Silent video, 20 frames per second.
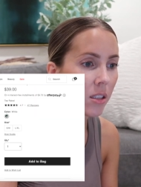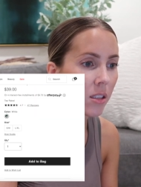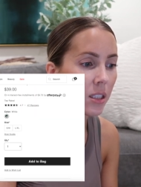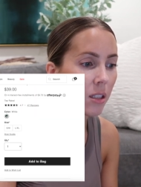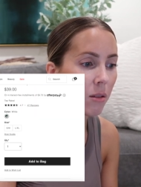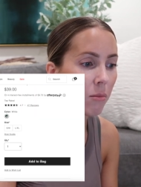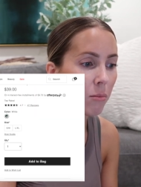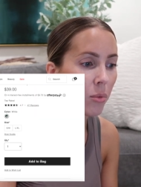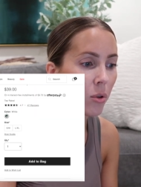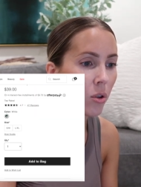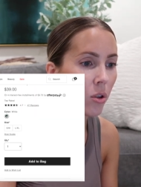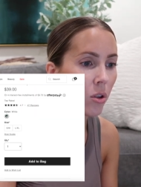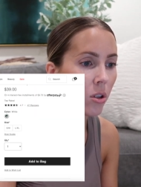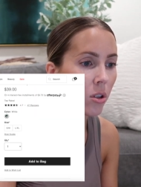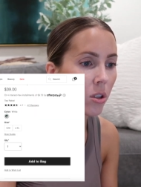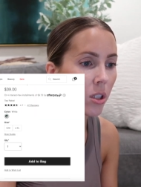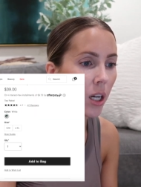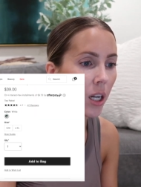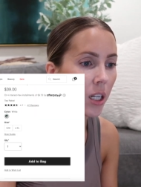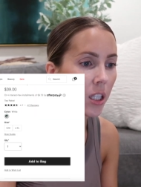
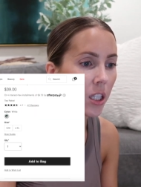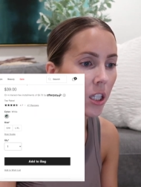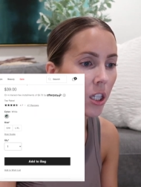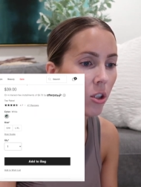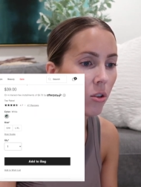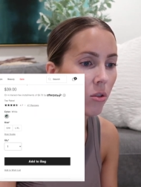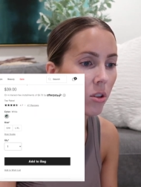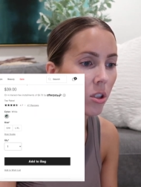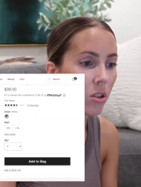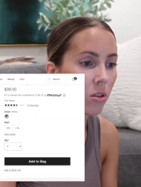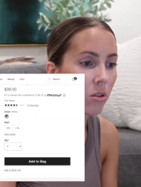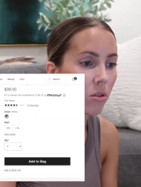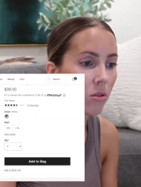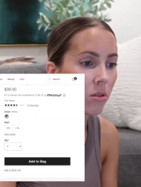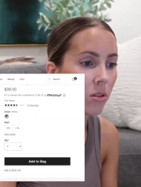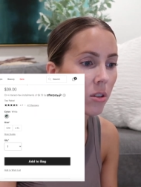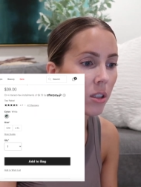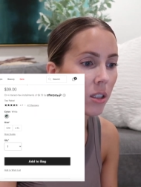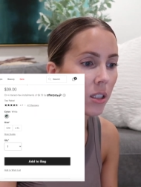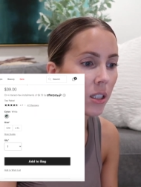Simple, got a cute
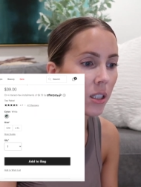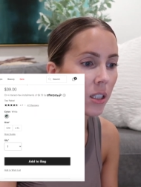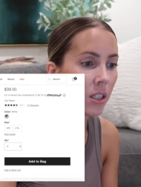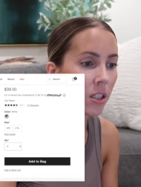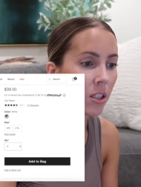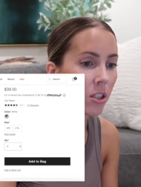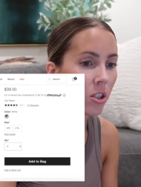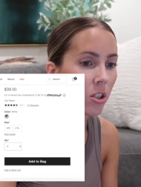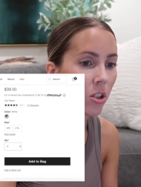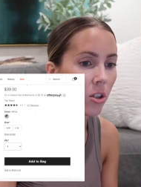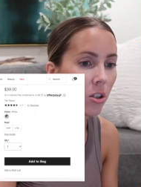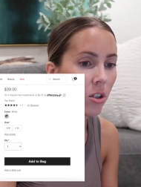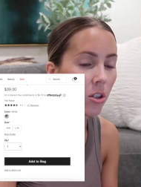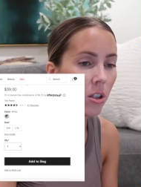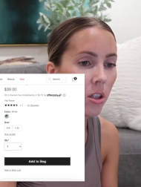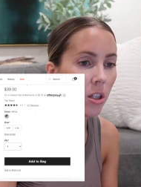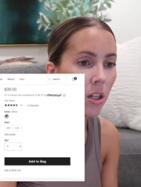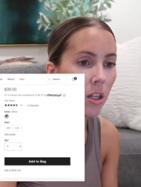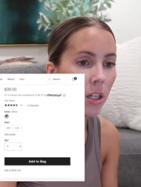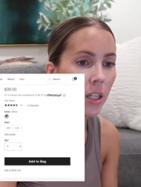little
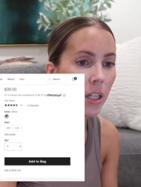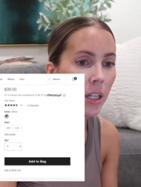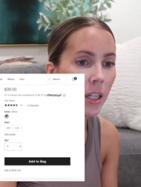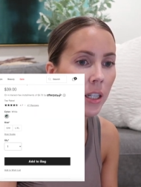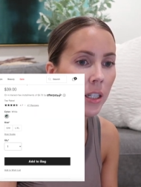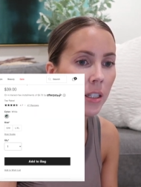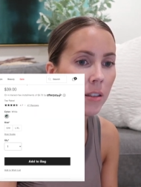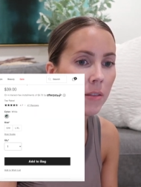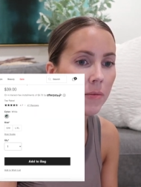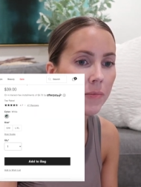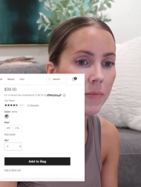girl on it.